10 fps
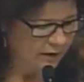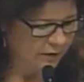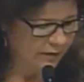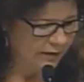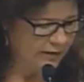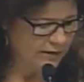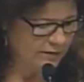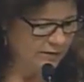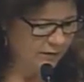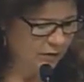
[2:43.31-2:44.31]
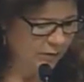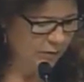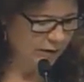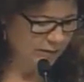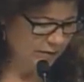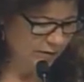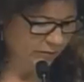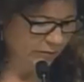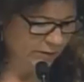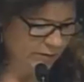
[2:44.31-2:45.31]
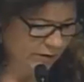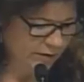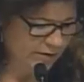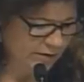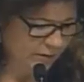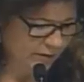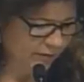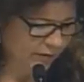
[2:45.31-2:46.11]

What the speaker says: under the 1971 Ramsar